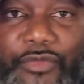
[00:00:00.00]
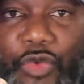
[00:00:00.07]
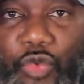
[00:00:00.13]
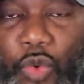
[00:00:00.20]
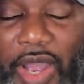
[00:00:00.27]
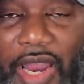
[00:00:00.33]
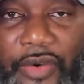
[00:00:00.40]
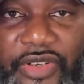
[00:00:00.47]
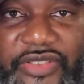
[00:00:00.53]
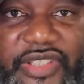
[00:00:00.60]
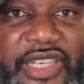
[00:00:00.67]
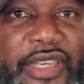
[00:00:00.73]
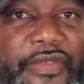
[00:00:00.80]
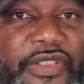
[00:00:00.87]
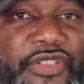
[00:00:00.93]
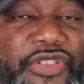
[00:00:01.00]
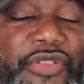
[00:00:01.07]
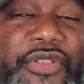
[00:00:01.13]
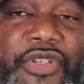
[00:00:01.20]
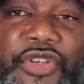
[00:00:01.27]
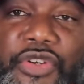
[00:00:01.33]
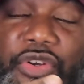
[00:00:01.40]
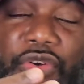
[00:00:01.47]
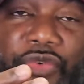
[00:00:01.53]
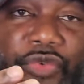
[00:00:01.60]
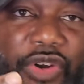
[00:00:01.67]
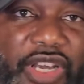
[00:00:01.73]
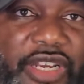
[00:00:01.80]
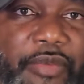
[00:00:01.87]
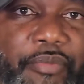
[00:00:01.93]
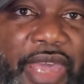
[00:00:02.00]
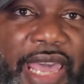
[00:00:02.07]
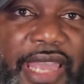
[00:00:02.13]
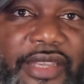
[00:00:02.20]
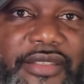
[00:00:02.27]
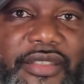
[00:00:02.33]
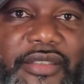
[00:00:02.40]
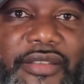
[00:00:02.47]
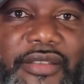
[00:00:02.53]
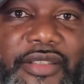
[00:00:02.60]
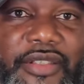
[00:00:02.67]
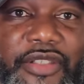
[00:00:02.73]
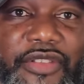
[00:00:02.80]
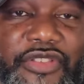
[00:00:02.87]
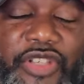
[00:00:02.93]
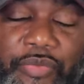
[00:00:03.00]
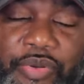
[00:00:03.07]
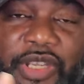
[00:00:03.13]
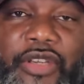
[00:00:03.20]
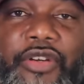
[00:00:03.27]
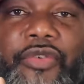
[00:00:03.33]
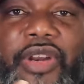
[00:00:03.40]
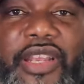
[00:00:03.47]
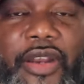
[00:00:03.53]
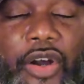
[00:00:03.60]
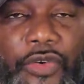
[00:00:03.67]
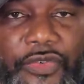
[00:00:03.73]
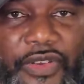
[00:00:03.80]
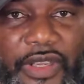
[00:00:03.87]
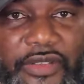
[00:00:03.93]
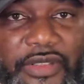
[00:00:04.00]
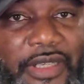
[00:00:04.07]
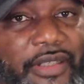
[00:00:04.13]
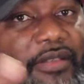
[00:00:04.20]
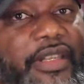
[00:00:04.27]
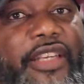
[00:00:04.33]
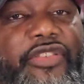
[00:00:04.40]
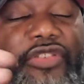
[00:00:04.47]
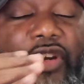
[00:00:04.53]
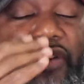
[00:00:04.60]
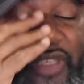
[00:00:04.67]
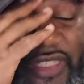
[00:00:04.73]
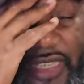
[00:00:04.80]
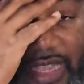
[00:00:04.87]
wide receivers, running backs, to be a great offense. They certainly